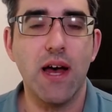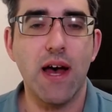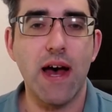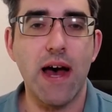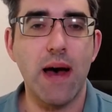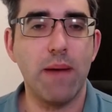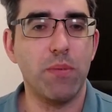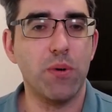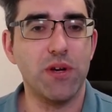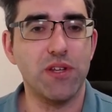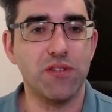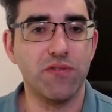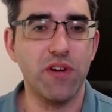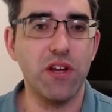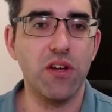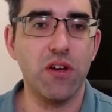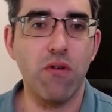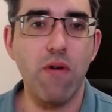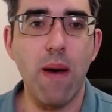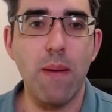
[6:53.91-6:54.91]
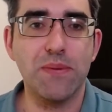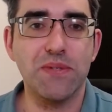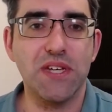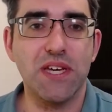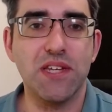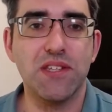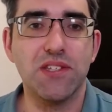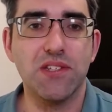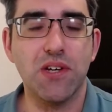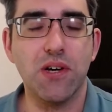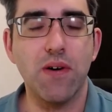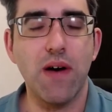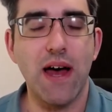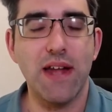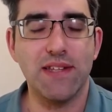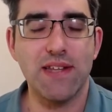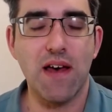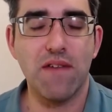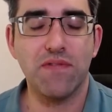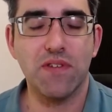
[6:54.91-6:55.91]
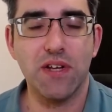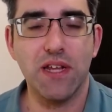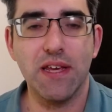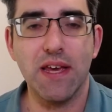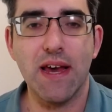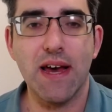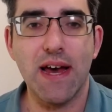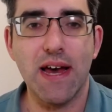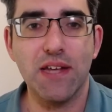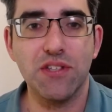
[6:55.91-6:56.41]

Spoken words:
But it's a really good website, so definitely